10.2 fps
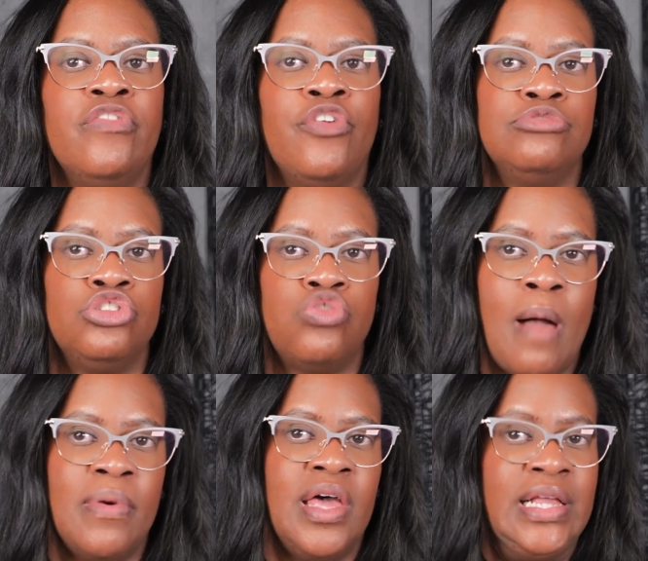from
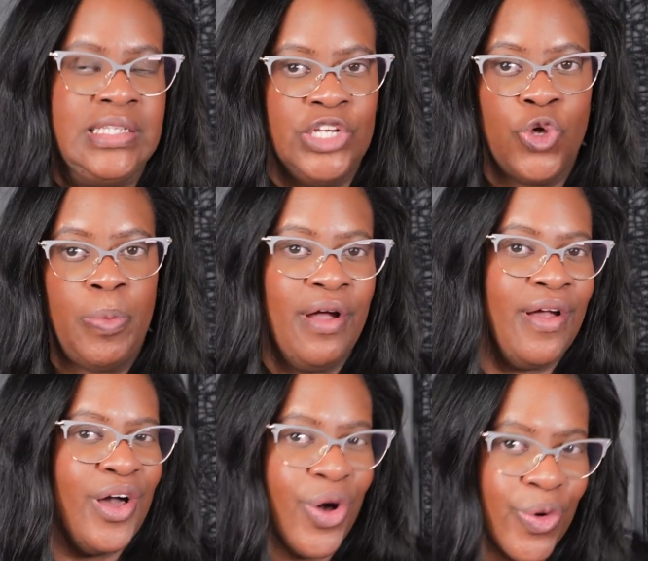trauma in single
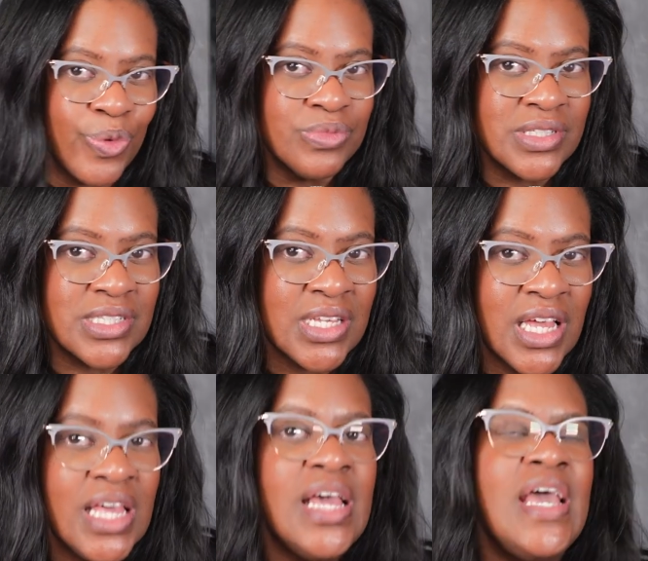parent homes.
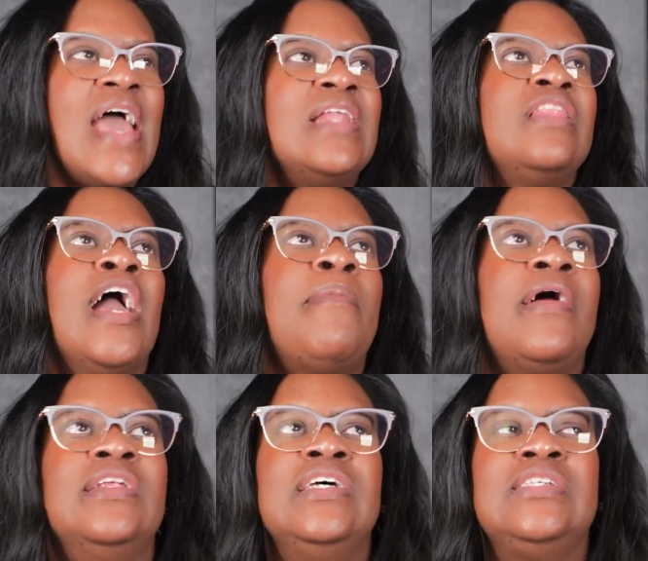And the thing
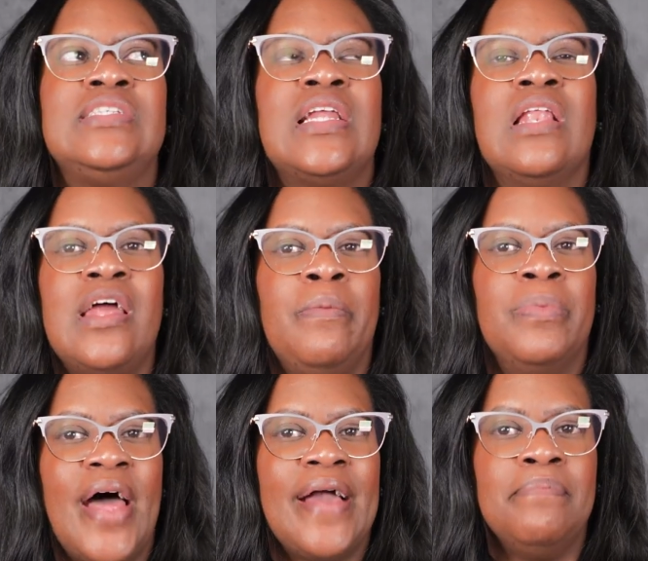about it is that a lot of
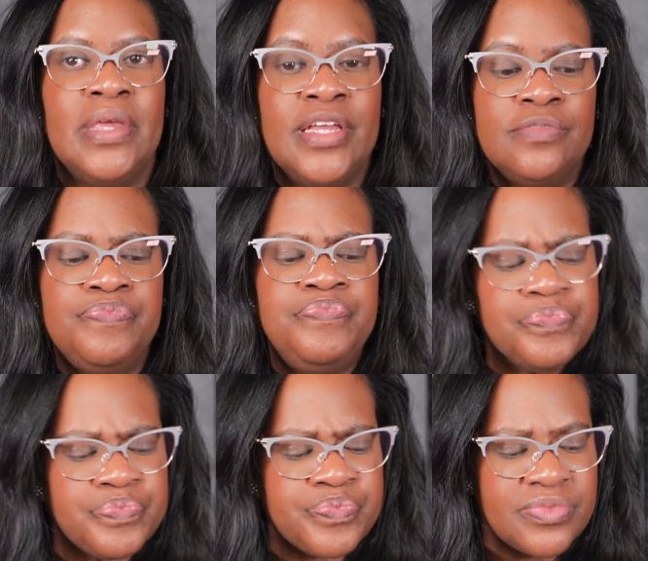Black men,
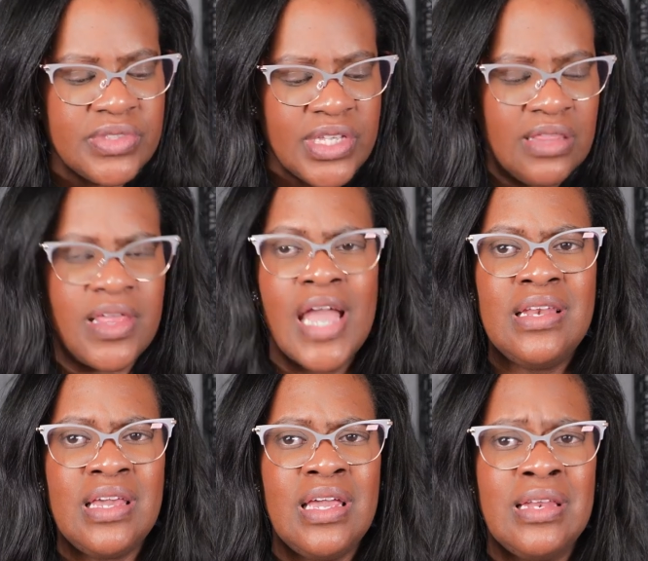they
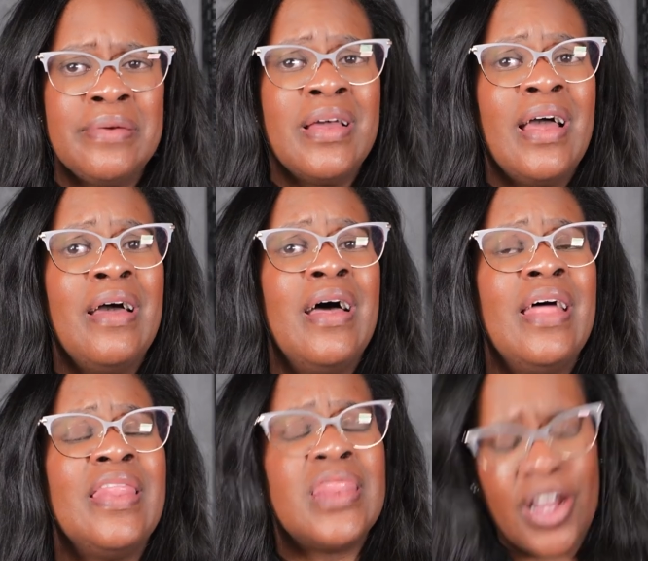need
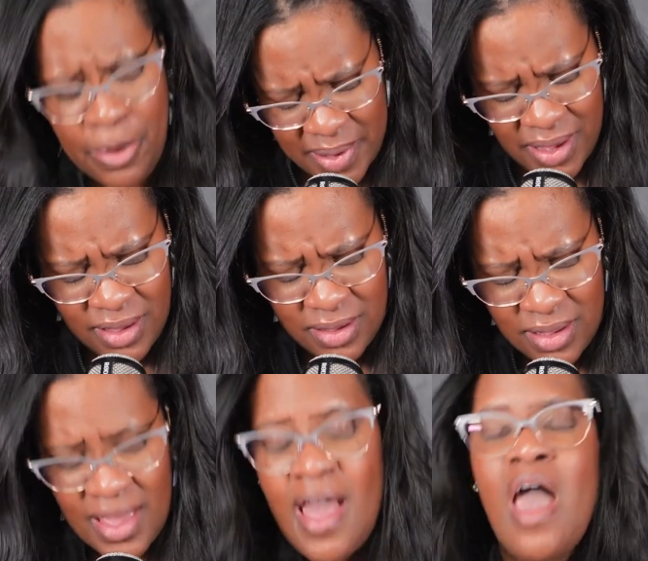therapy.
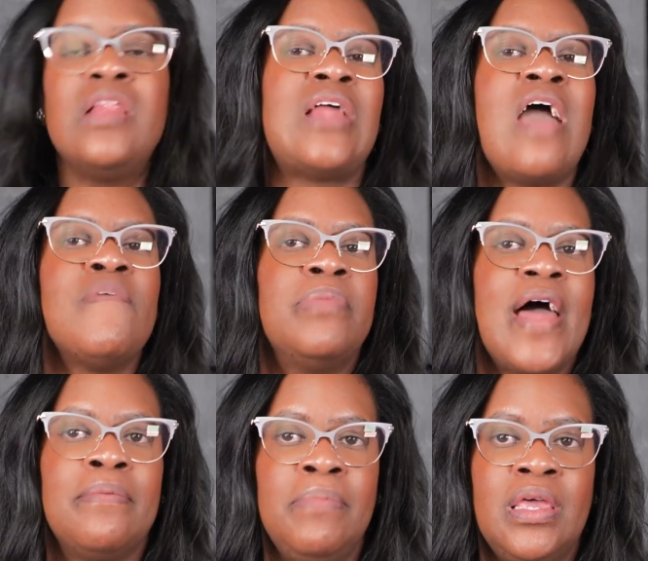And it's not even
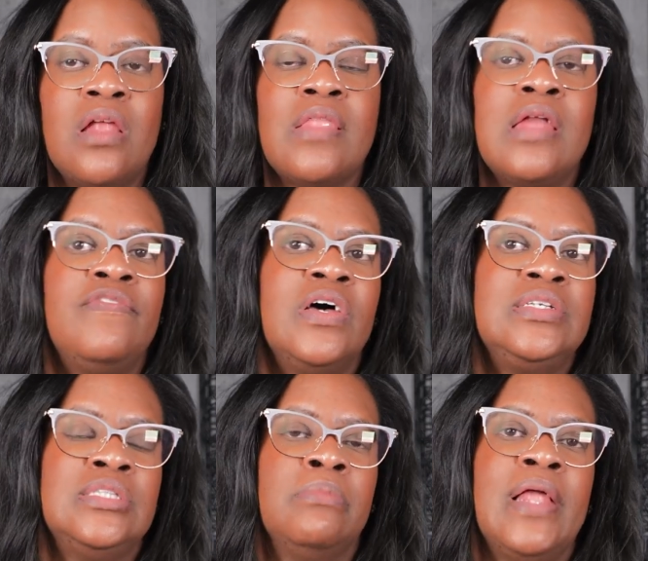Black men. A lot of
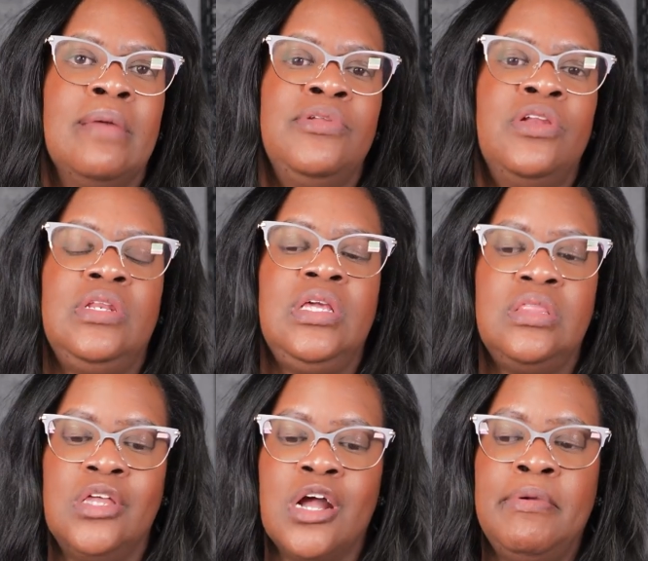us in the Black community
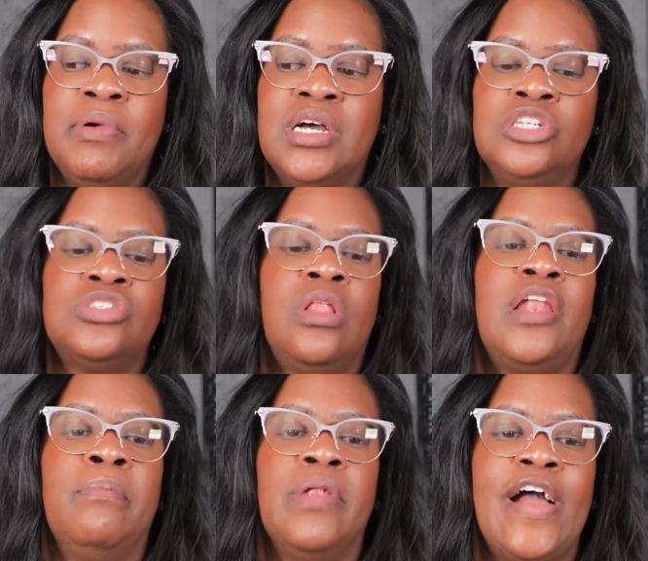need therapy because there's a
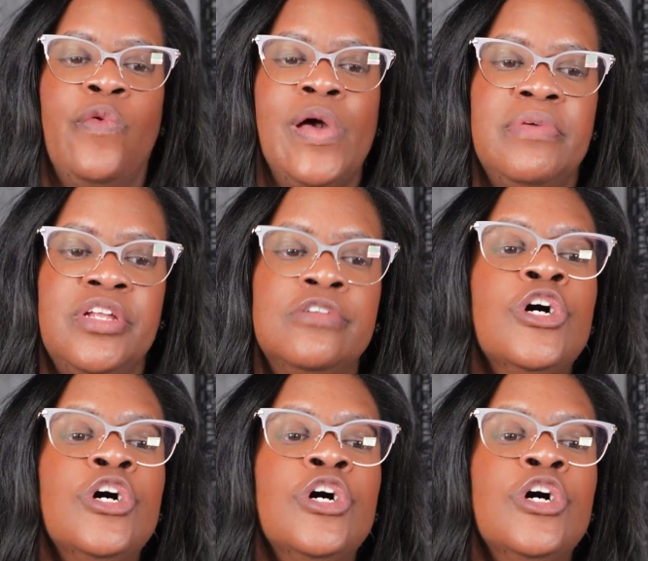lot of Black women